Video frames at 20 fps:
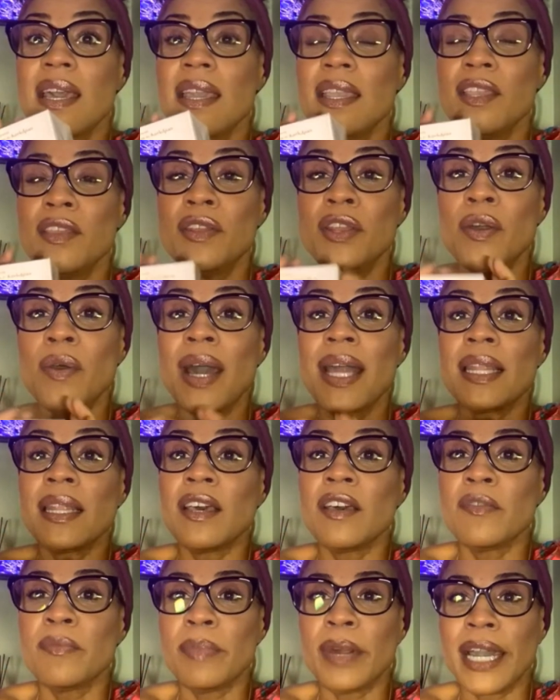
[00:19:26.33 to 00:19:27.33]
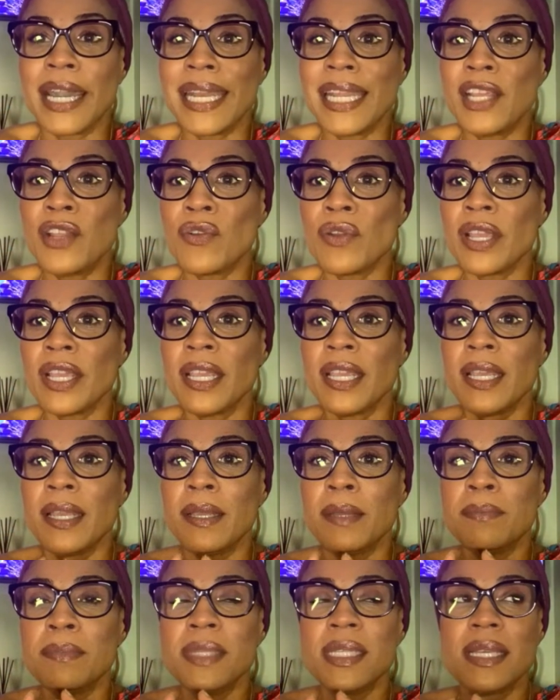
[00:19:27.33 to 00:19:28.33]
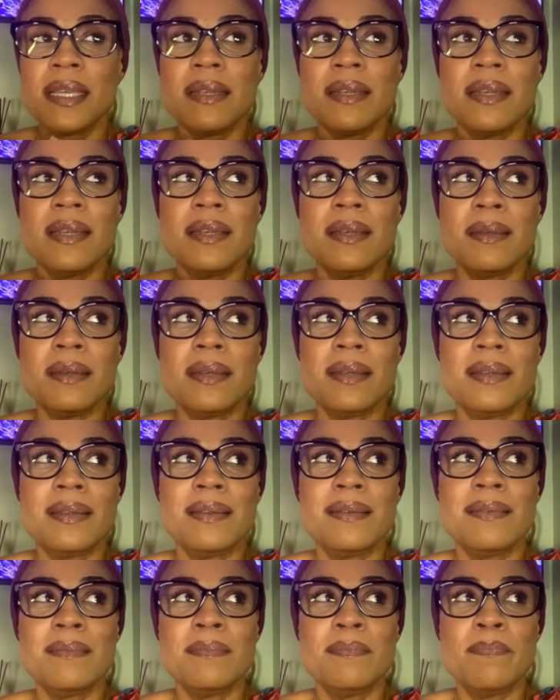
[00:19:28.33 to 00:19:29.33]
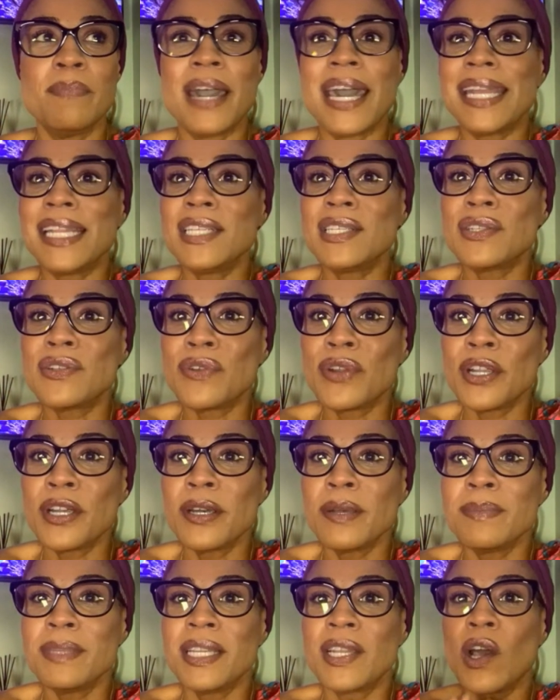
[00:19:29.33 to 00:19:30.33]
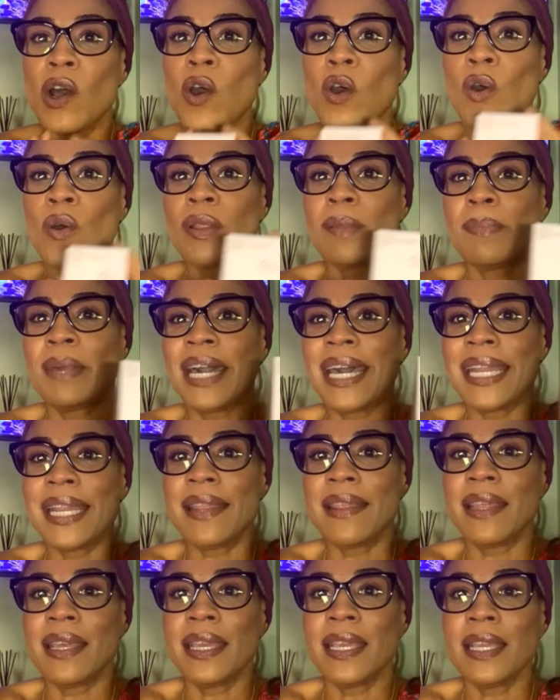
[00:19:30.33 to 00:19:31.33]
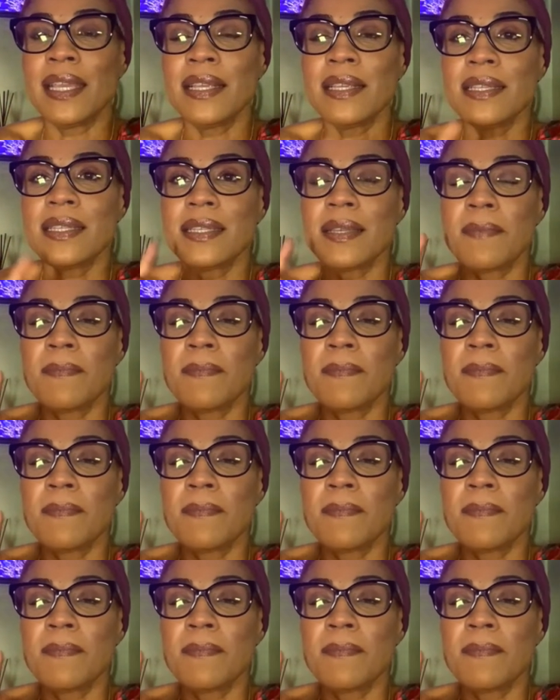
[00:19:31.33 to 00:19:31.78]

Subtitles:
You know, I love body creams and body scrubs and all the body things.